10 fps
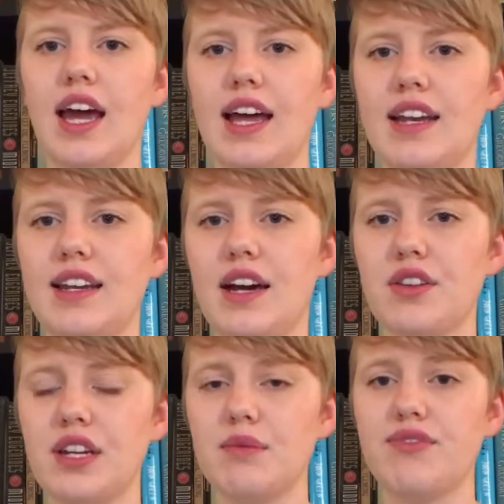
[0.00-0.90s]
And now
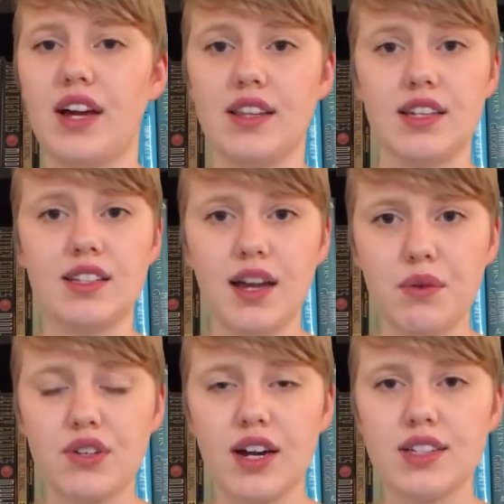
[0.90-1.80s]
that I'm finally done
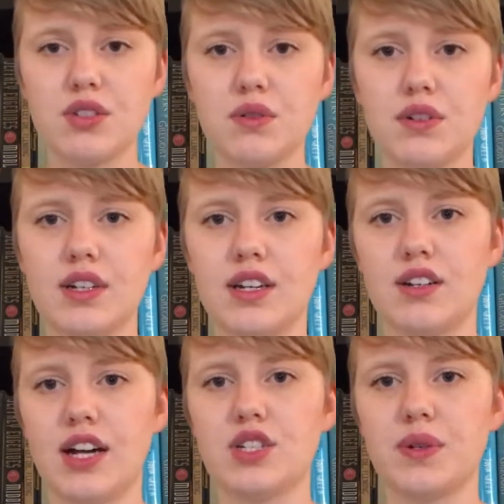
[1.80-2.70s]
with grad school and
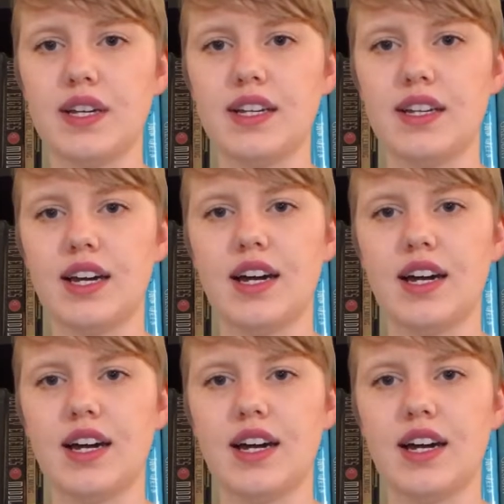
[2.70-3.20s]
graduated,